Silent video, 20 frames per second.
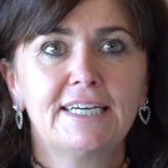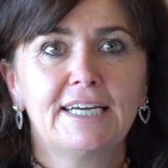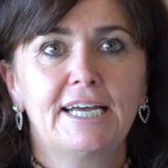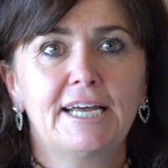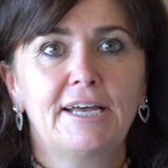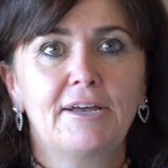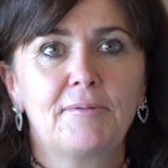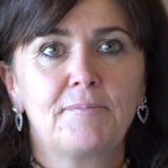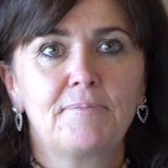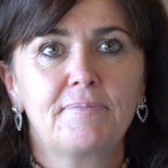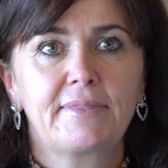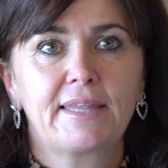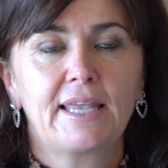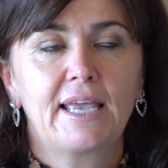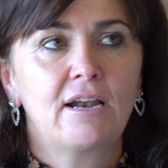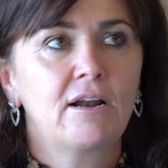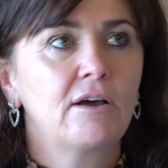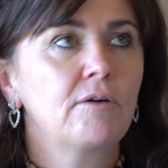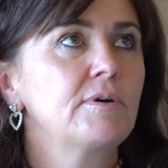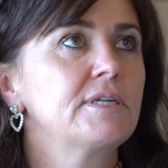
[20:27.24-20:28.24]
And
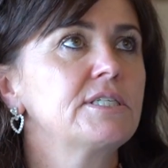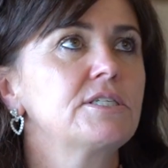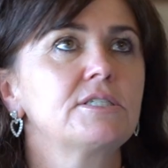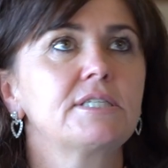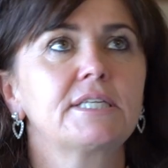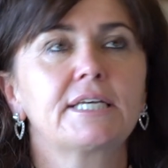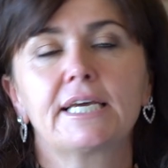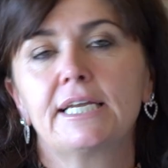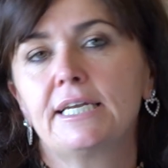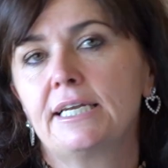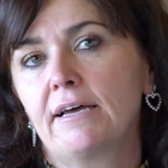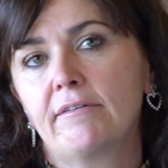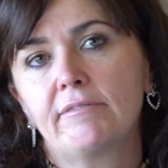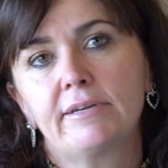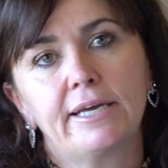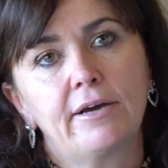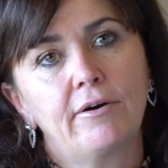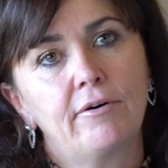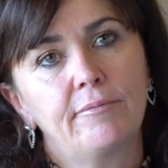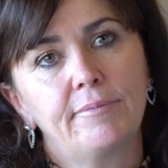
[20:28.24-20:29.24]
I always just get
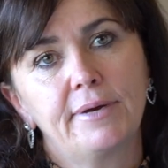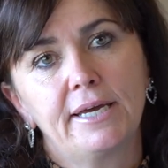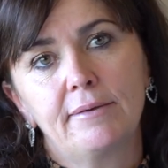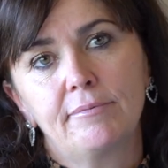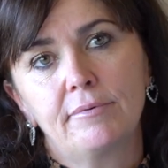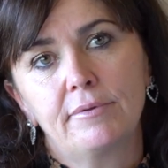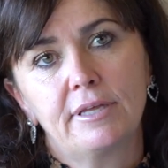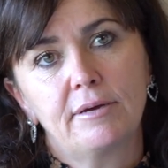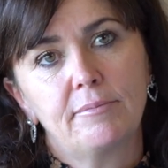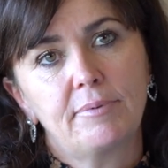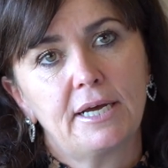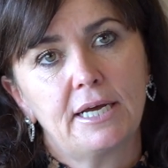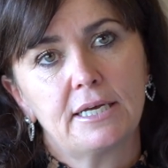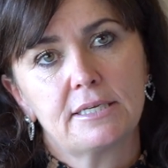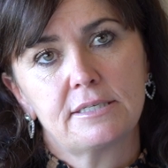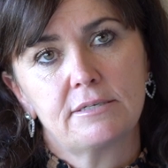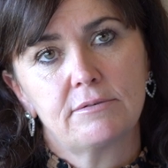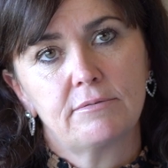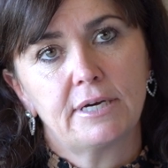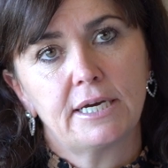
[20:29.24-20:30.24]
lovely old people that
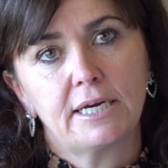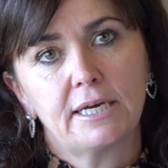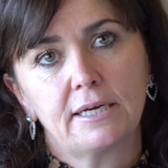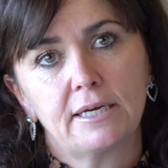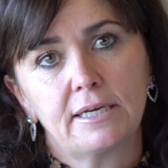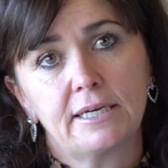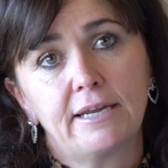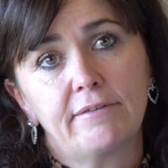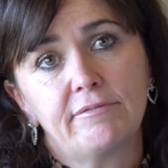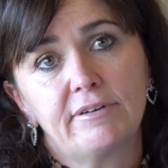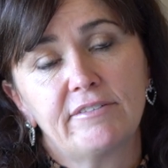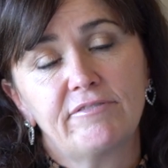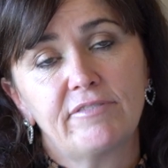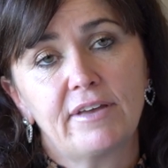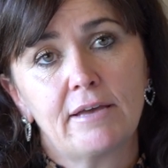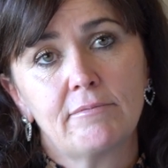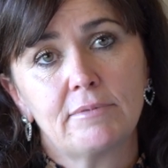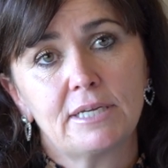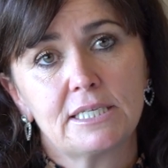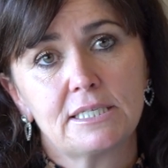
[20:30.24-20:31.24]
passed away and lovely
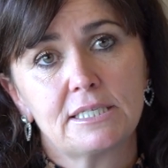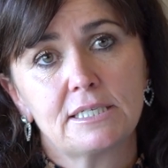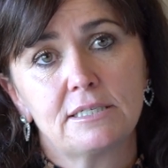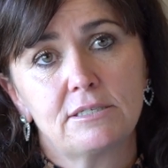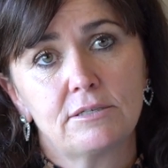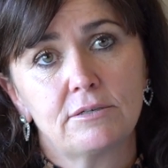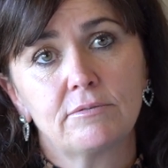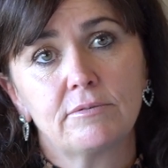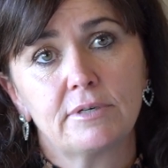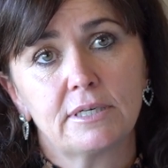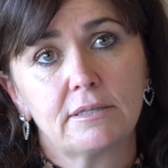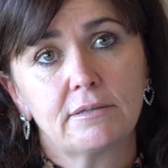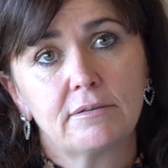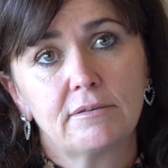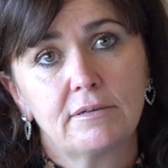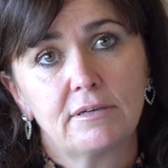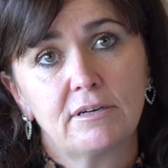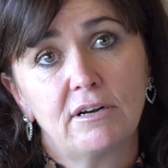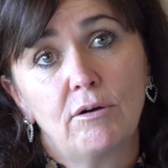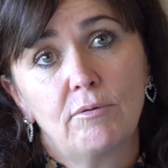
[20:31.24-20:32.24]
families to deal with.
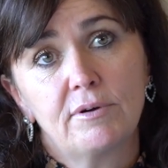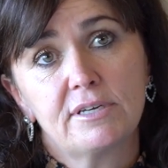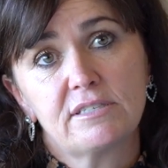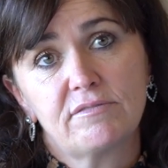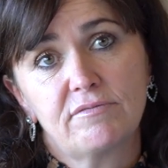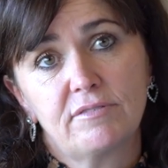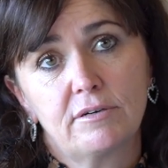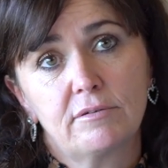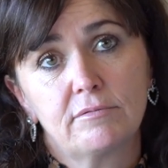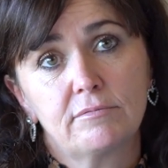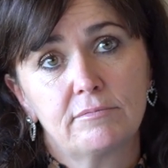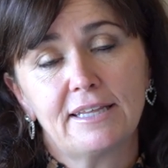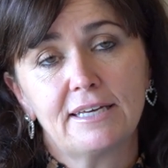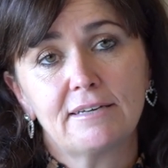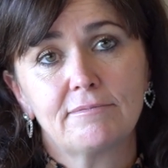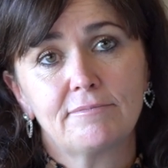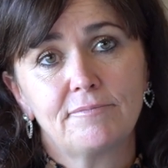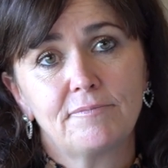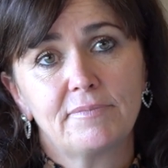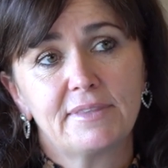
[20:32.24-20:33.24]
And I always felt
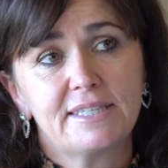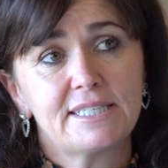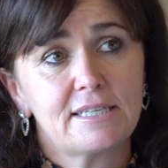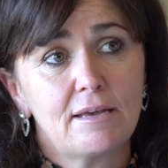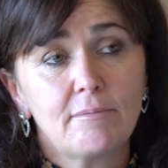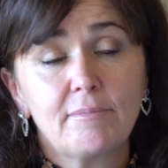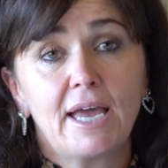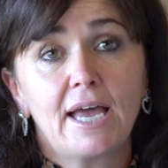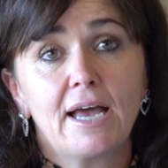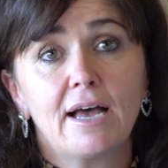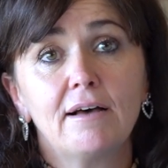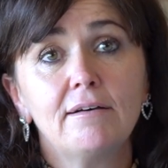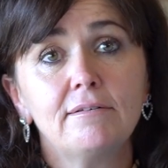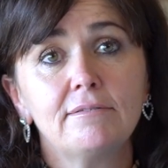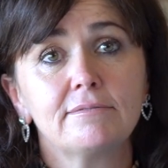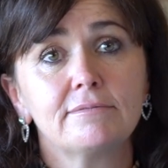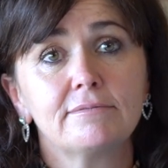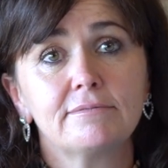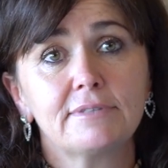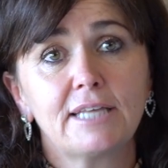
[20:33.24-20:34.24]
that
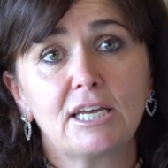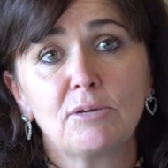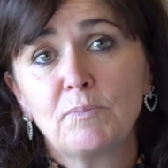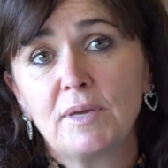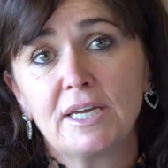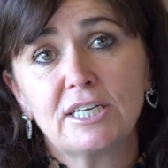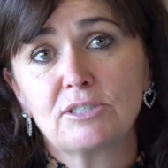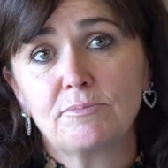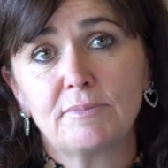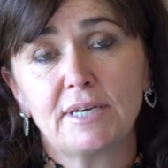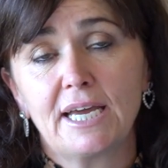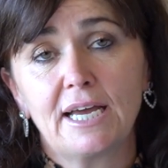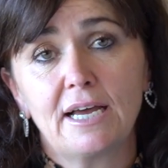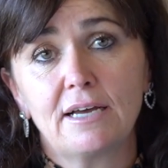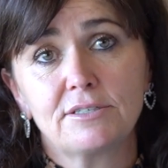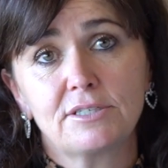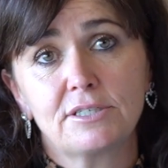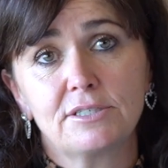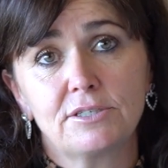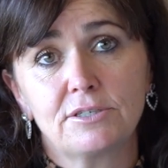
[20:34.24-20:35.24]
somehow they picked me
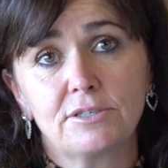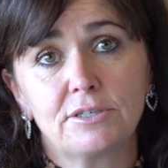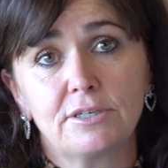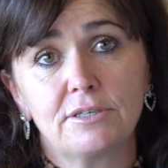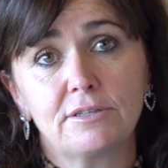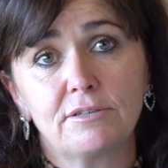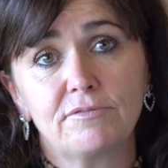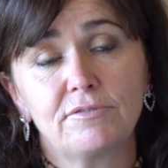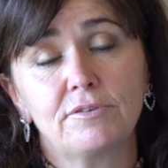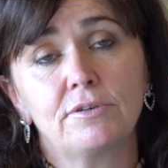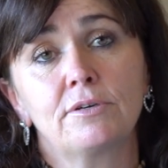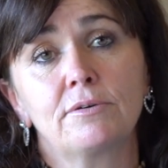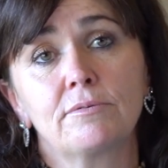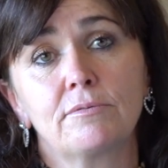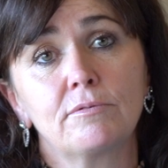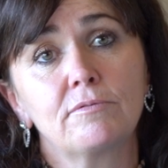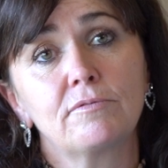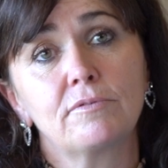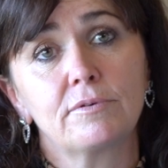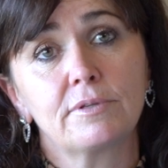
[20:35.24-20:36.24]
out to do the
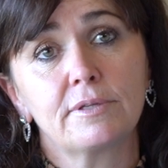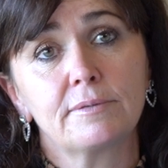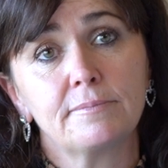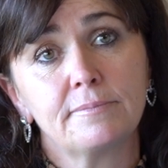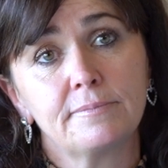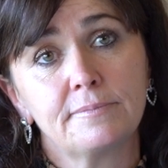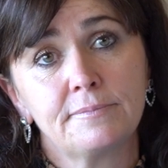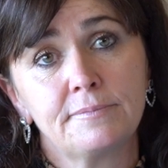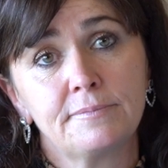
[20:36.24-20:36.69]
funeral for them.